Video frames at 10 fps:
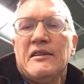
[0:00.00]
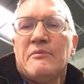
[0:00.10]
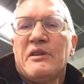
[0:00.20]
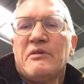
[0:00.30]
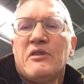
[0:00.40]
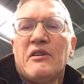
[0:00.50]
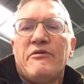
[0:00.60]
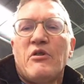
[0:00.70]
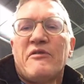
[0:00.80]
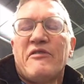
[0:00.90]
I mean, we are
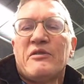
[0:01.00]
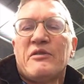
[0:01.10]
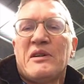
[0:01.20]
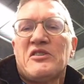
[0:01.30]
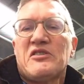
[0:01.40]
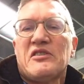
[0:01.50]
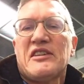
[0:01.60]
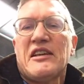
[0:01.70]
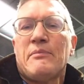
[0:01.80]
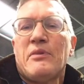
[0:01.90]
following very much the
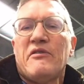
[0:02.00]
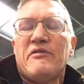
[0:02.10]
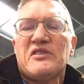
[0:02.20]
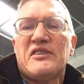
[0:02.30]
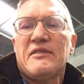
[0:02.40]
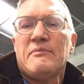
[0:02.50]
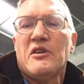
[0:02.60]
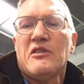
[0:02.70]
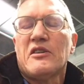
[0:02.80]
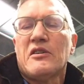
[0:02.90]
same path as
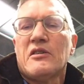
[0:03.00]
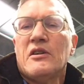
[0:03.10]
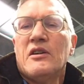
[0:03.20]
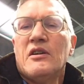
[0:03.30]
Denmark.